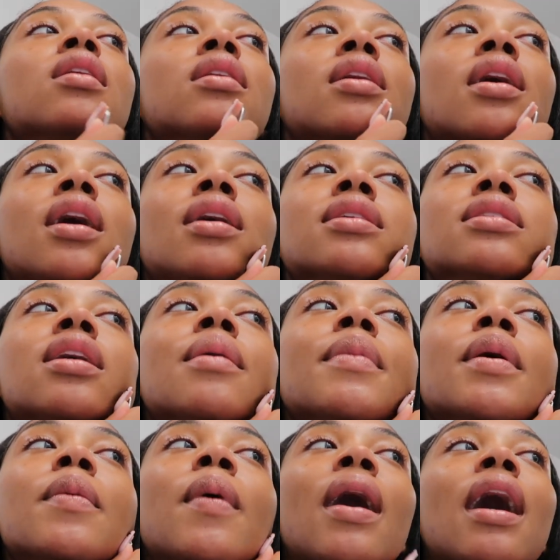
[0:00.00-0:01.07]
Y'all, tell
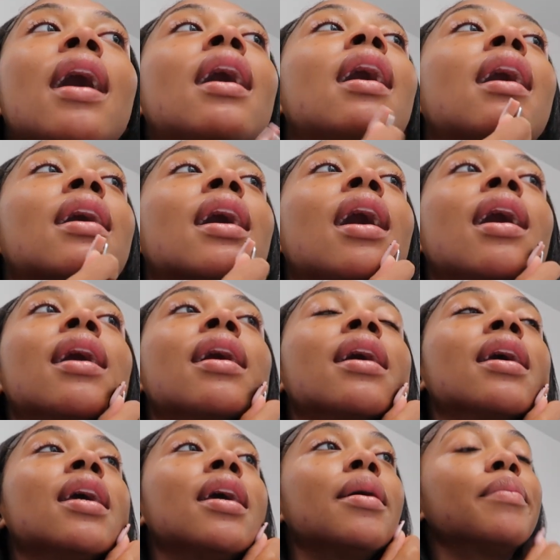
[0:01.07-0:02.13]
me why I got
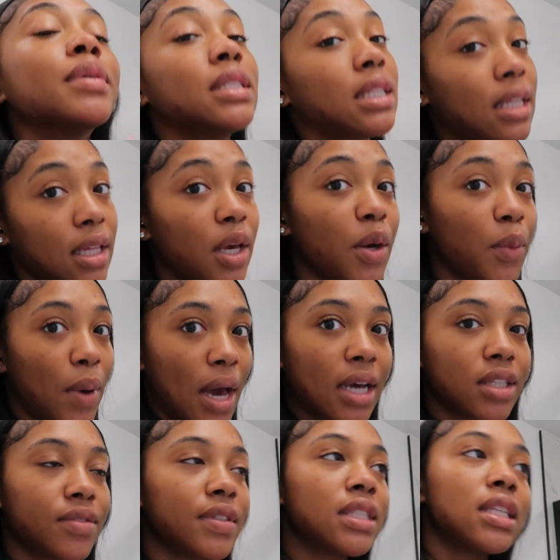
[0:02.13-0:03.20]
a Brazilian
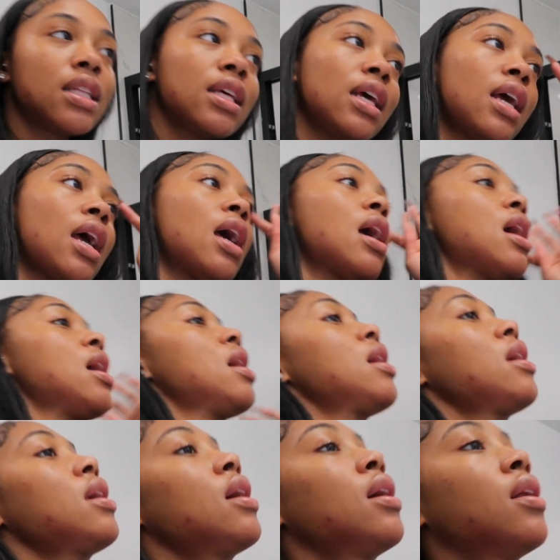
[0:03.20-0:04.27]
wax recently.
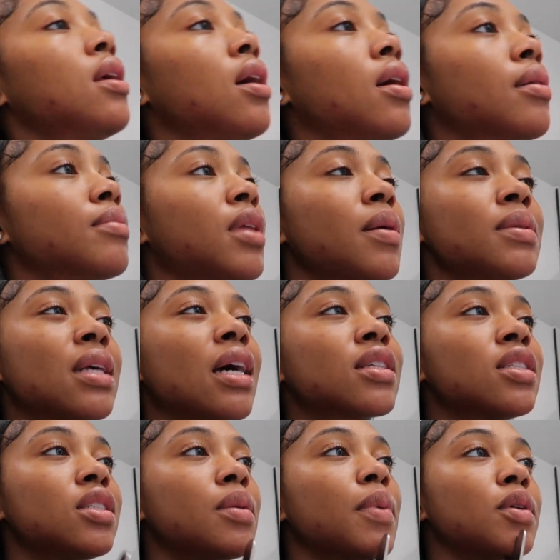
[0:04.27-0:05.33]
And that was
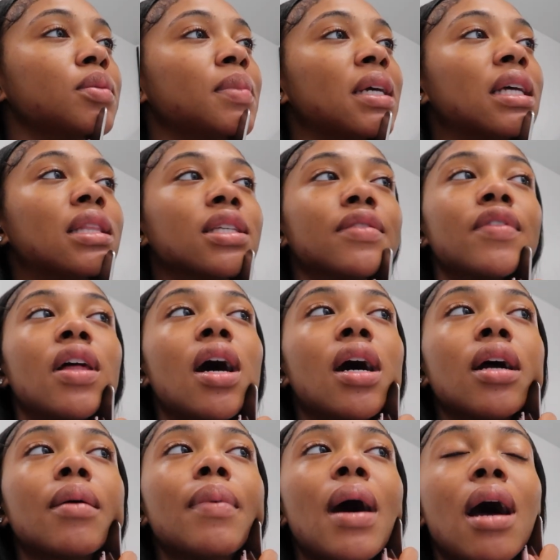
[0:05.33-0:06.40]
actually supposed to be in this
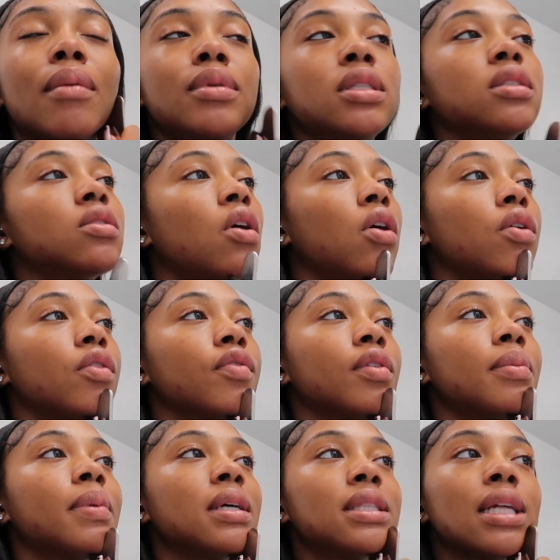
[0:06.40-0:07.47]
vlog, but I was just all over
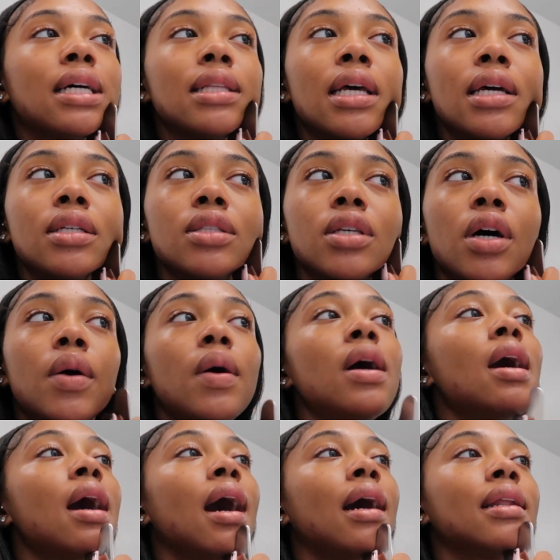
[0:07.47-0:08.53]
the place that day. So
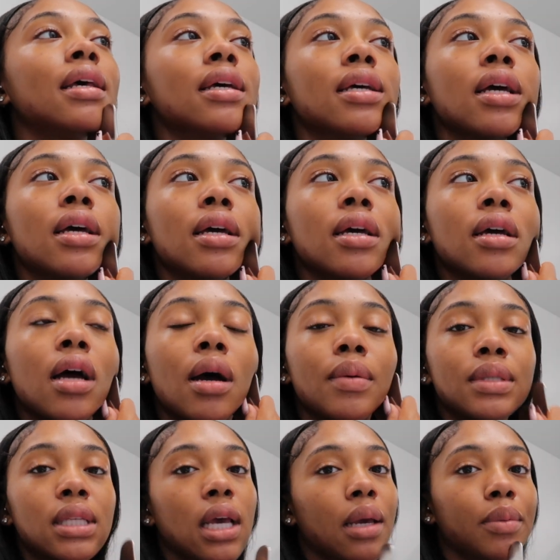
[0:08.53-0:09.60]
I
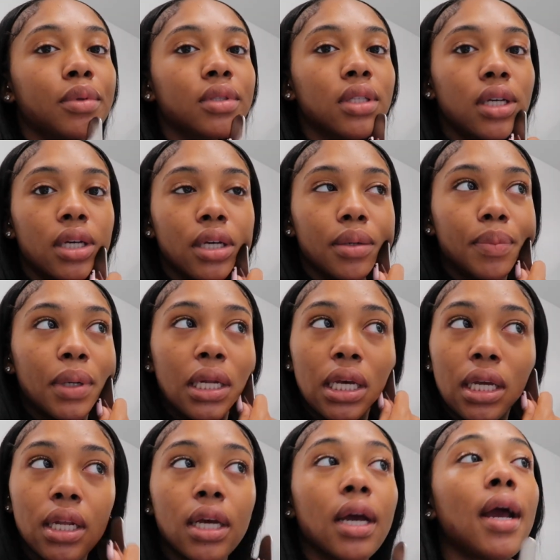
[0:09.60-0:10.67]
wasn't able to put it
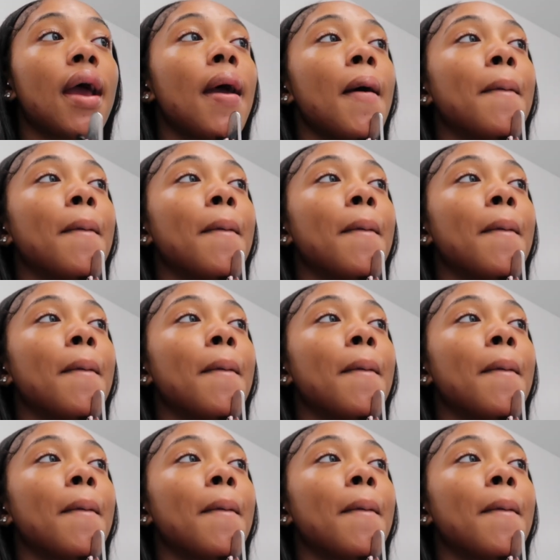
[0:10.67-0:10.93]
in here.